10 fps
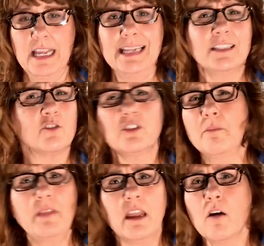Is there
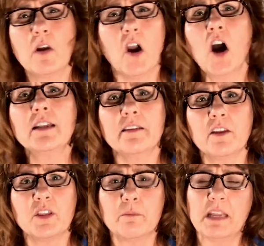something going on in
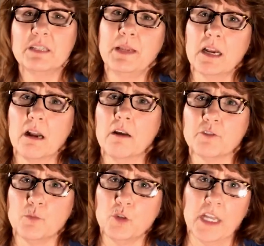there that makes me
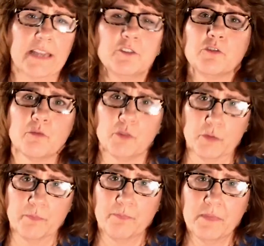uncomfortable to enter the room?